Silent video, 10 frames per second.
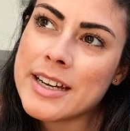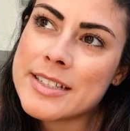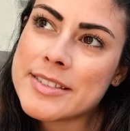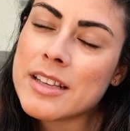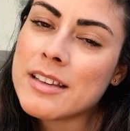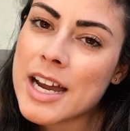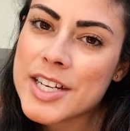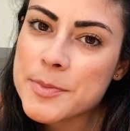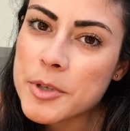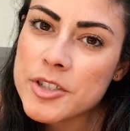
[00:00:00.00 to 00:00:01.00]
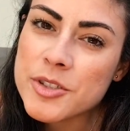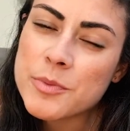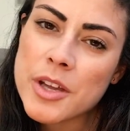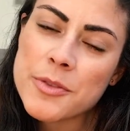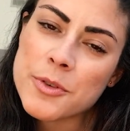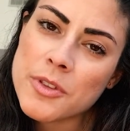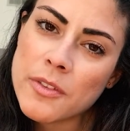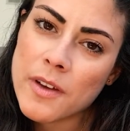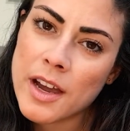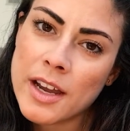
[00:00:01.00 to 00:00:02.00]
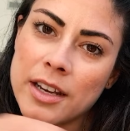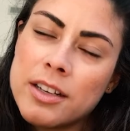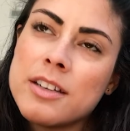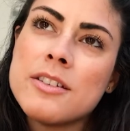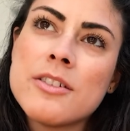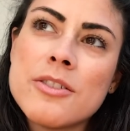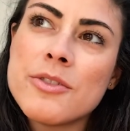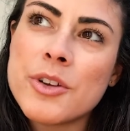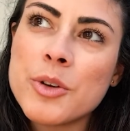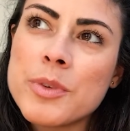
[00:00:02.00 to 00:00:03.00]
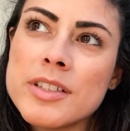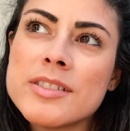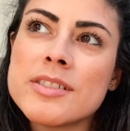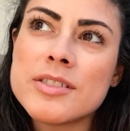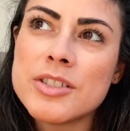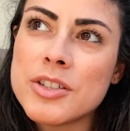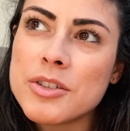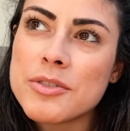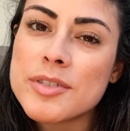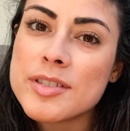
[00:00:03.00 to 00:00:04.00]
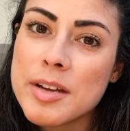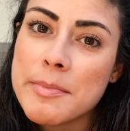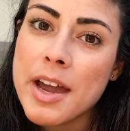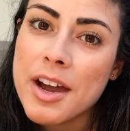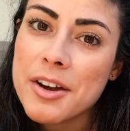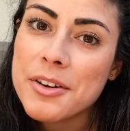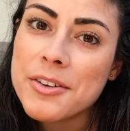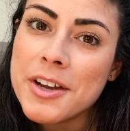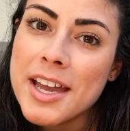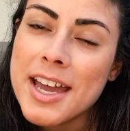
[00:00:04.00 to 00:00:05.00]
As the last person went through the line, there was still somehow